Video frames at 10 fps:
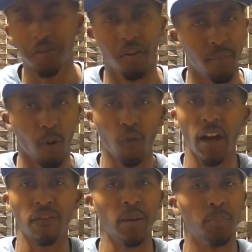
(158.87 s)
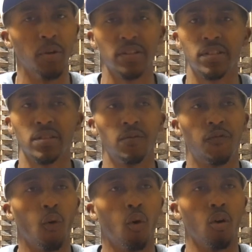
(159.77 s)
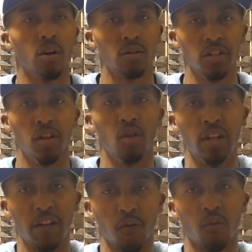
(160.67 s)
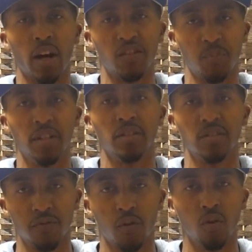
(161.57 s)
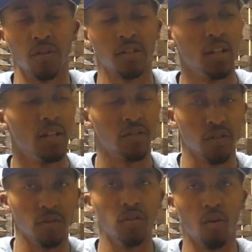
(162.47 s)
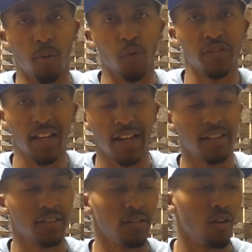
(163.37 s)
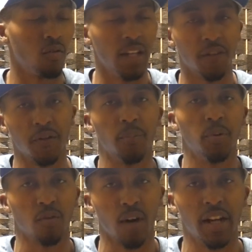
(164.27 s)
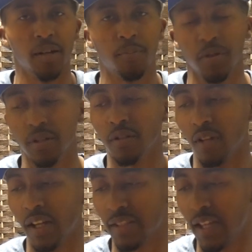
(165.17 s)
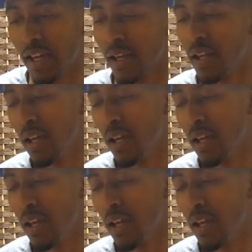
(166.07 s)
know, they both have inputs for, you know, left and right speakers, of course. So, you know, both sides, you know, left input, right input, you know, like that.